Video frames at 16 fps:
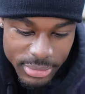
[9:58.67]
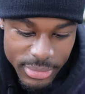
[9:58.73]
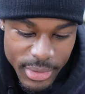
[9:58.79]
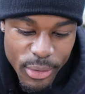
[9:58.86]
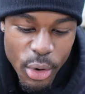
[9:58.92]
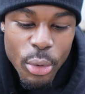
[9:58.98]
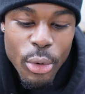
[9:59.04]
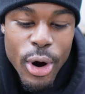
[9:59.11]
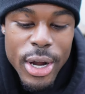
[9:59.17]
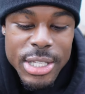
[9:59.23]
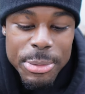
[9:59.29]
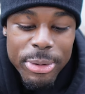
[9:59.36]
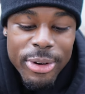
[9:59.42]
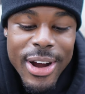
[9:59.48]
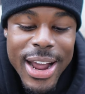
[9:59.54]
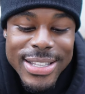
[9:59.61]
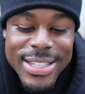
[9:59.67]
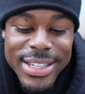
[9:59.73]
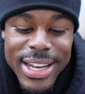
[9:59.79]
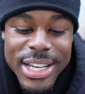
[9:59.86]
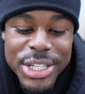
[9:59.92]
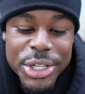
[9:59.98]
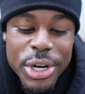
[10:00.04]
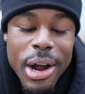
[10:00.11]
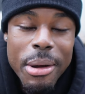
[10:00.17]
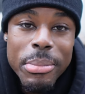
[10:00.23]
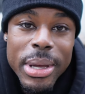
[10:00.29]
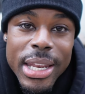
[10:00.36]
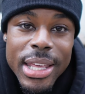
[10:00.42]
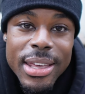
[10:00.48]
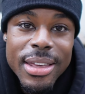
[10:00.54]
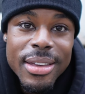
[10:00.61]
The rewards of procrastination are
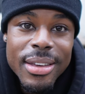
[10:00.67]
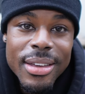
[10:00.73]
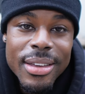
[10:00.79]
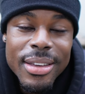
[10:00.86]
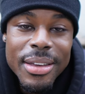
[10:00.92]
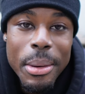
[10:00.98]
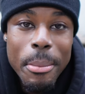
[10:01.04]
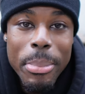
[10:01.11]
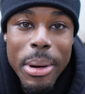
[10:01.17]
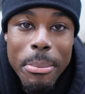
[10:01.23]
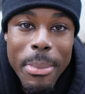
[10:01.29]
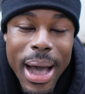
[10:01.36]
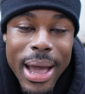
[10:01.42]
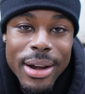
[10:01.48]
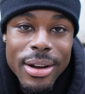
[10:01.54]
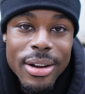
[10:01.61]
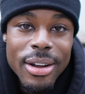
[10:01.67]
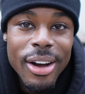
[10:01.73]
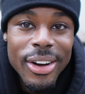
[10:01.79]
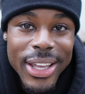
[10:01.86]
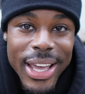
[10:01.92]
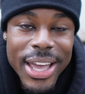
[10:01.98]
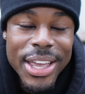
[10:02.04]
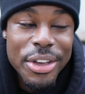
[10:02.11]
immediate but minor, okay?